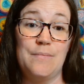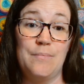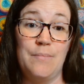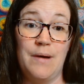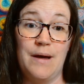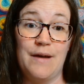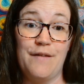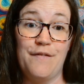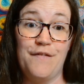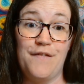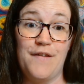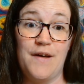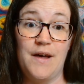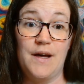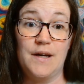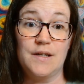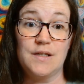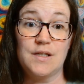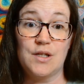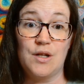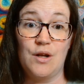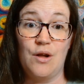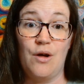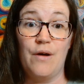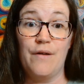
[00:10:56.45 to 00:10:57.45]
my
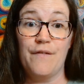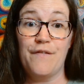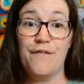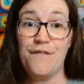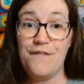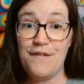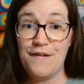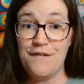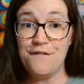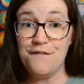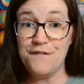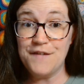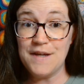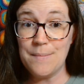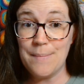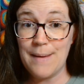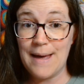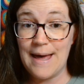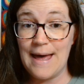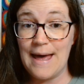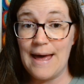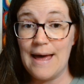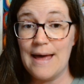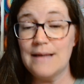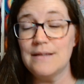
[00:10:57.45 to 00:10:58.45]
first lot of 50
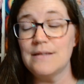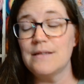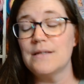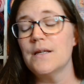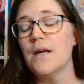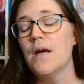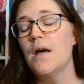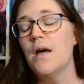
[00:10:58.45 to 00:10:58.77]
pairs.